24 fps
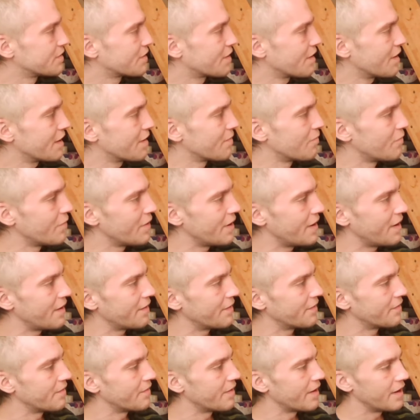Kind of
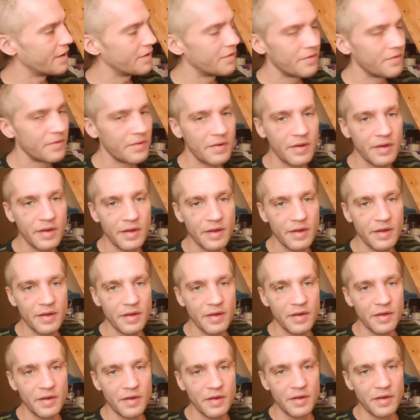weird, right?
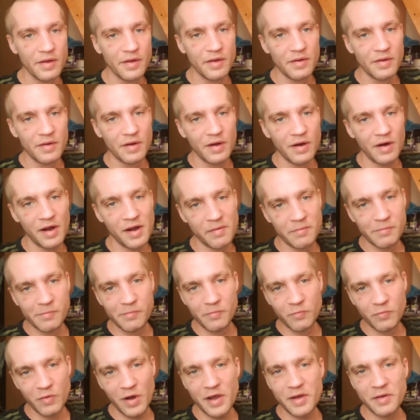I
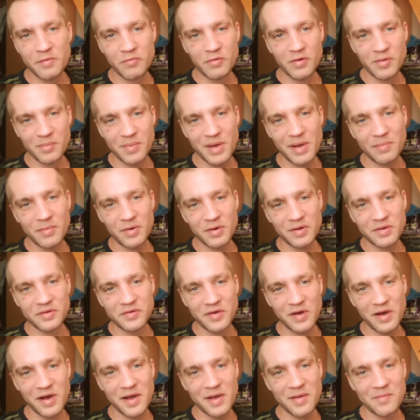remember a
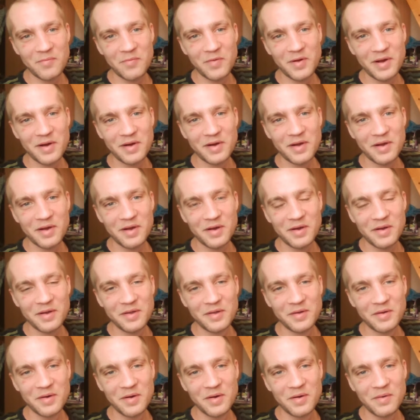time when
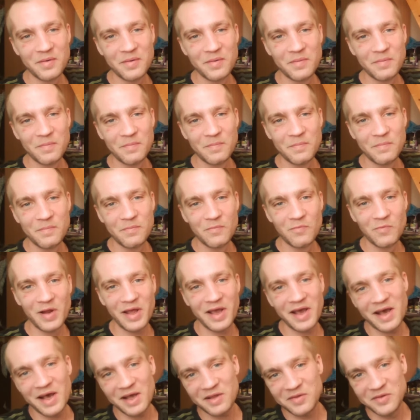you know, we
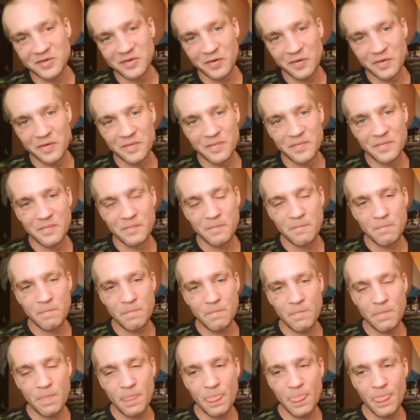had to
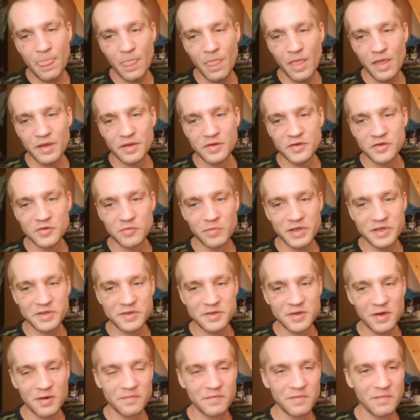
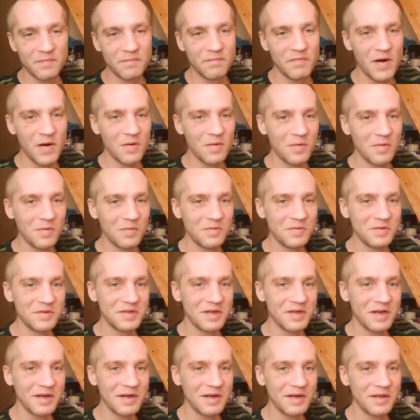switch off the
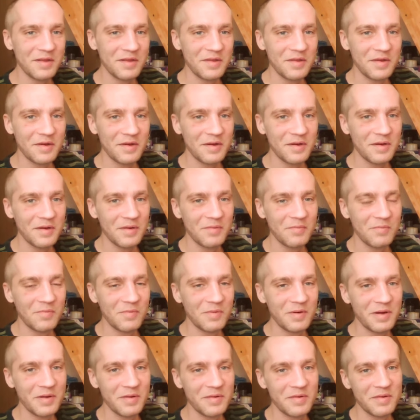phones and
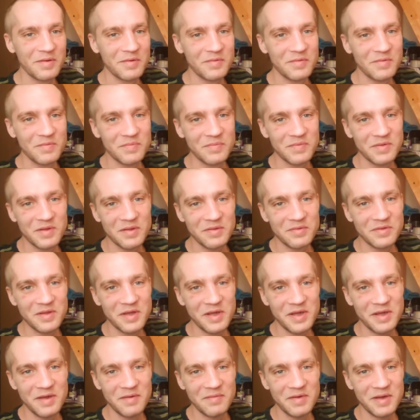the
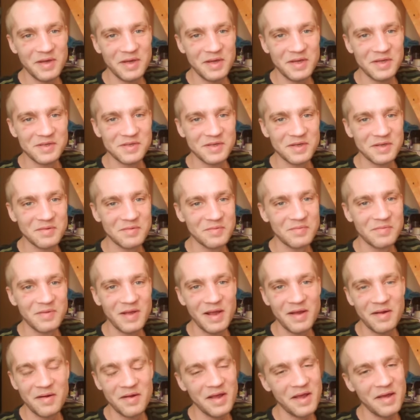TVs and
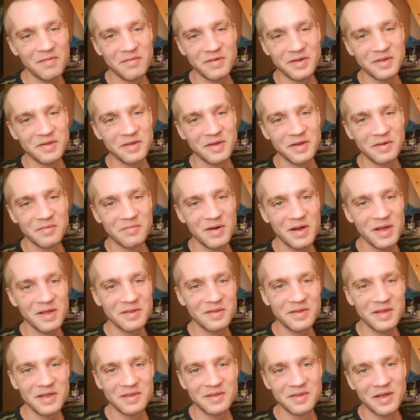everything,
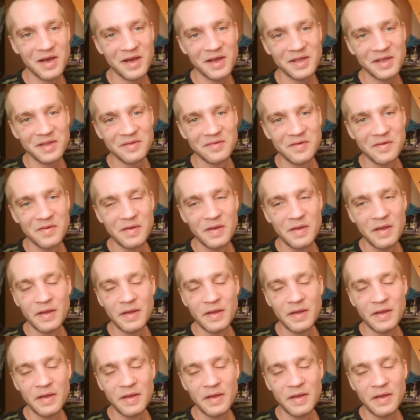right, at night.